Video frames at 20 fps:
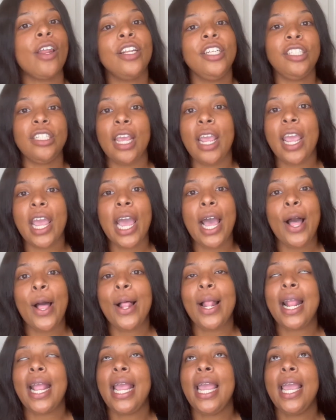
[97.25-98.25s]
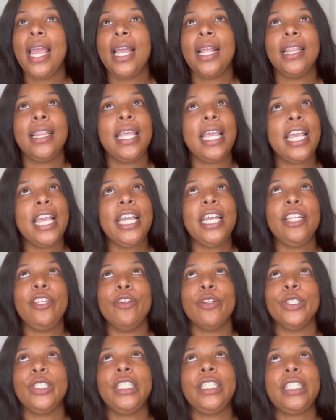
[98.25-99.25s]
to jail and then
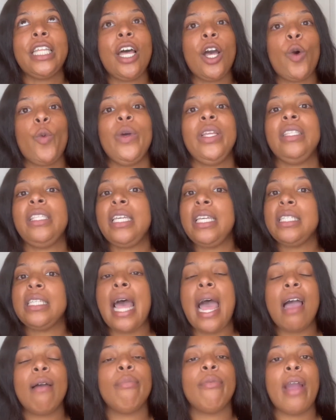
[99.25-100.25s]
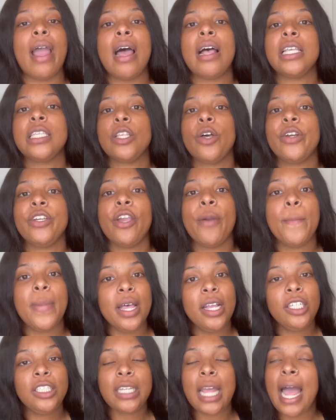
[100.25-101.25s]
you're stuck with these eyebrows on your
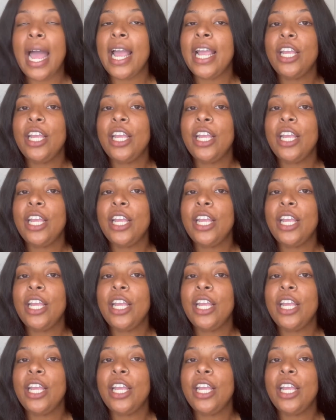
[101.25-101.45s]
mugshot,